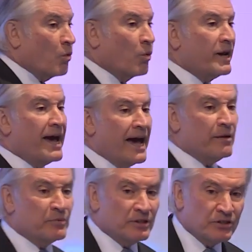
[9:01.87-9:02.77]
What
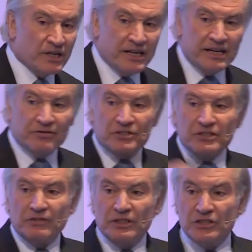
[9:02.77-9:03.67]
happens if
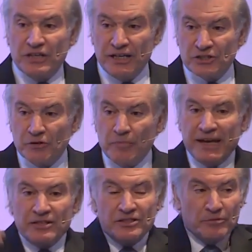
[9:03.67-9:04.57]
civilization
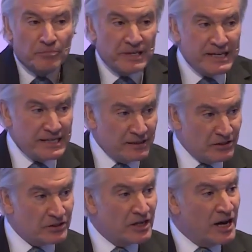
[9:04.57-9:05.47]
makes the
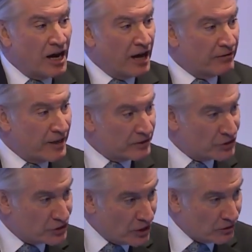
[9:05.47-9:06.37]
means of
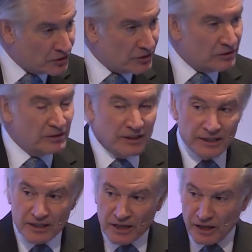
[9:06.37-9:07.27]
shelter,
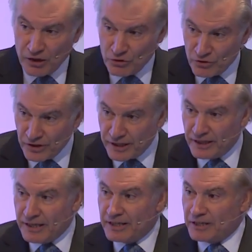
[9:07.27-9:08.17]
clothing,
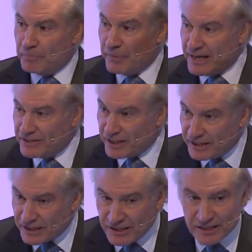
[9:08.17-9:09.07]
the basic
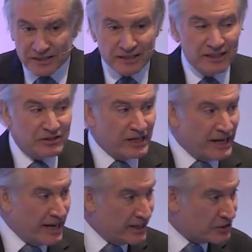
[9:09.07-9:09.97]
necessities,
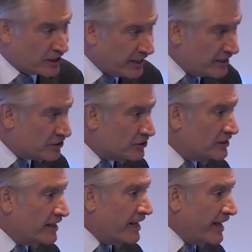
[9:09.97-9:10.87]
education,
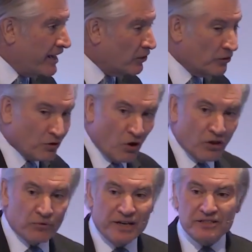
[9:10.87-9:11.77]
health, all
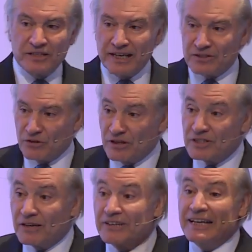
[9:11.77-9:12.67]
the rest of that sort of
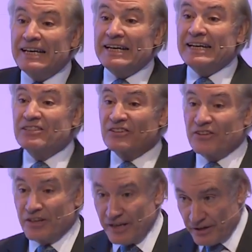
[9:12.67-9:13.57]
stuff, it's
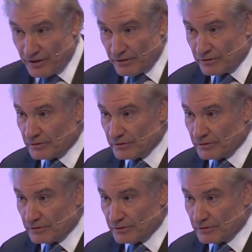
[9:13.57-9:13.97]
there.